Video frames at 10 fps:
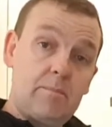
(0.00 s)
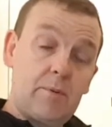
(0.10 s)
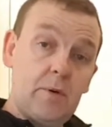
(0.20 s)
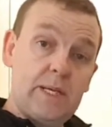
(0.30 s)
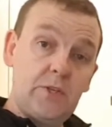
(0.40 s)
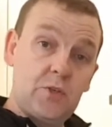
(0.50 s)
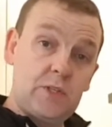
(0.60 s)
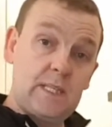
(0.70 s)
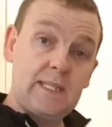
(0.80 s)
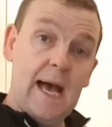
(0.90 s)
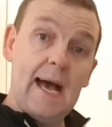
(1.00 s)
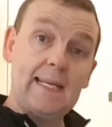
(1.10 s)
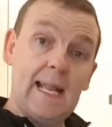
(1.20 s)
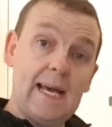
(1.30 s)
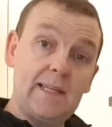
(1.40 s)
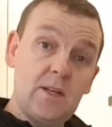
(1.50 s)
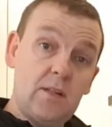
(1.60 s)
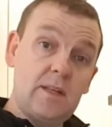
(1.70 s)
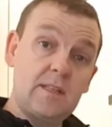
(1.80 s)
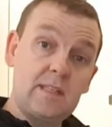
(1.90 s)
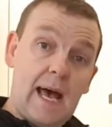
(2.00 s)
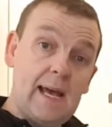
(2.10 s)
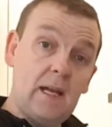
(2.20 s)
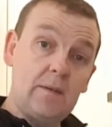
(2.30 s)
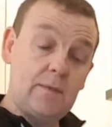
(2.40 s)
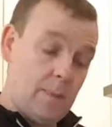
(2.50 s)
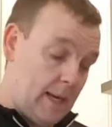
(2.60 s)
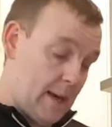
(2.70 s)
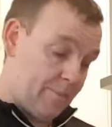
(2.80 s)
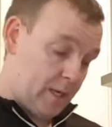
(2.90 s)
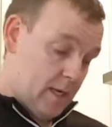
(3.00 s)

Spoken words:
brewing judges guidelines on the style of the beer,